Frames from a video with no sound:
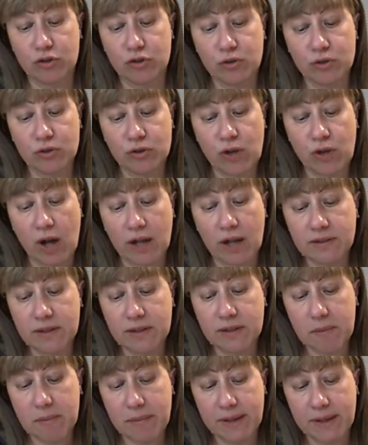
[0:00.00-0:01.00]
Do
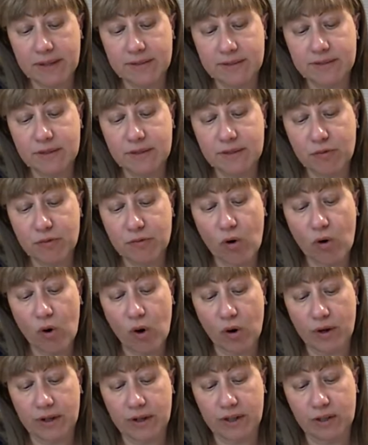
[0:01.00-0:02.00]
not lament the
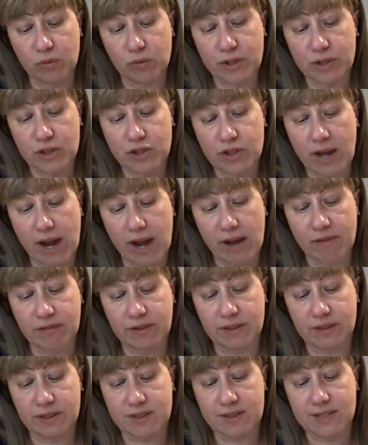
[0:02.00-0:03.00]
fog in which
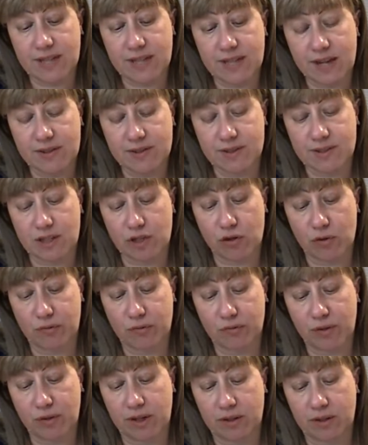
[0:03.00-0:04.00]
heaven is testing
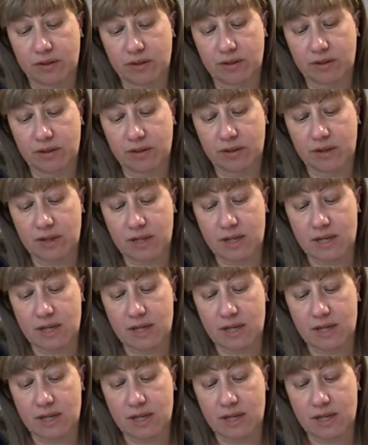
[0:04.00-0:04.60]
your faith.